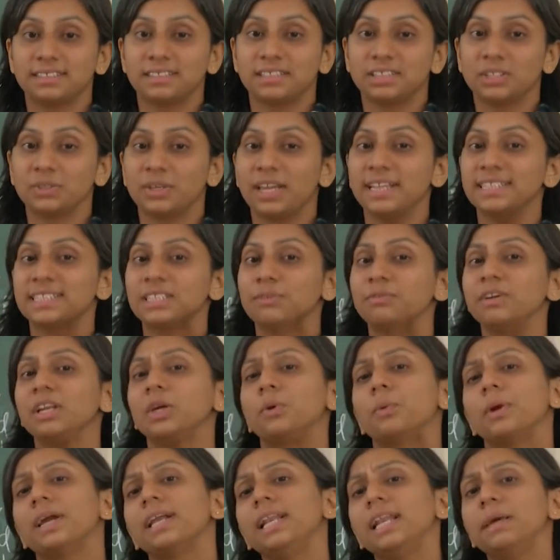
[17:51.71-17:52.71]
So can someone
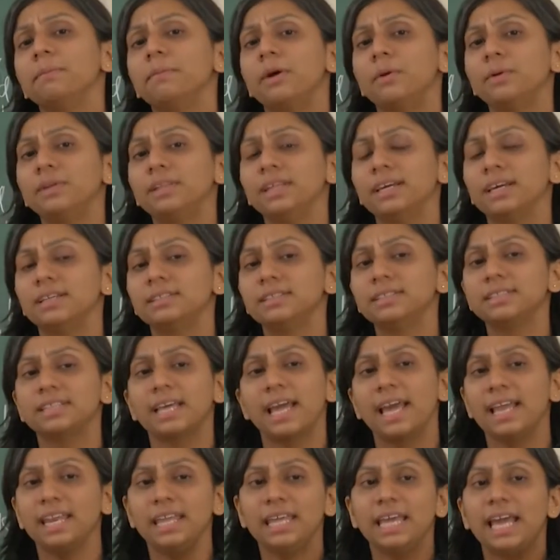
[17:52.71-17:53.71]
quickly bound the edges?
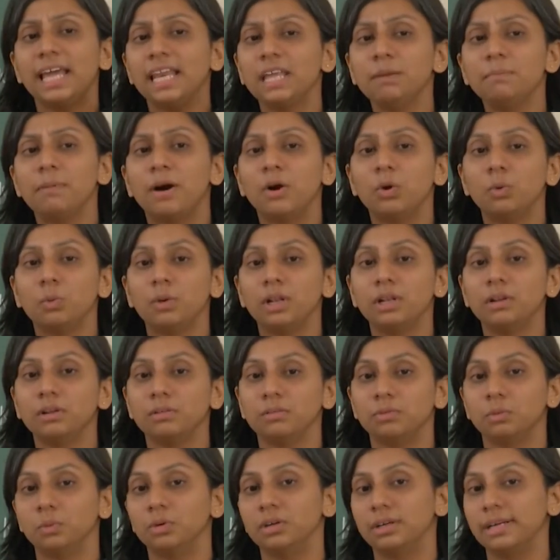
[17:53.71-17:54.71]
Any bound will
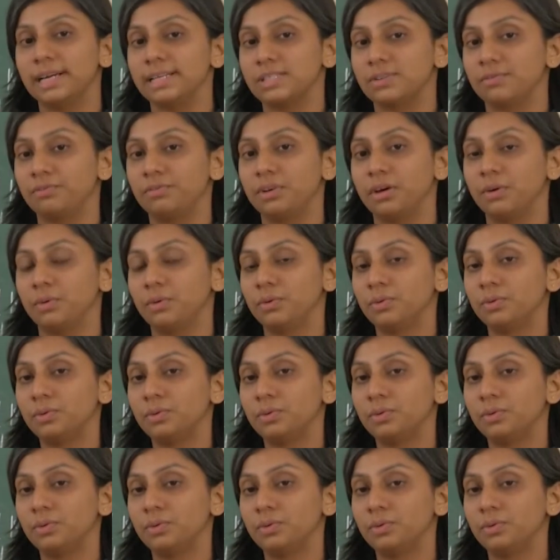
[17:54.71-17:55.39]
work as of now.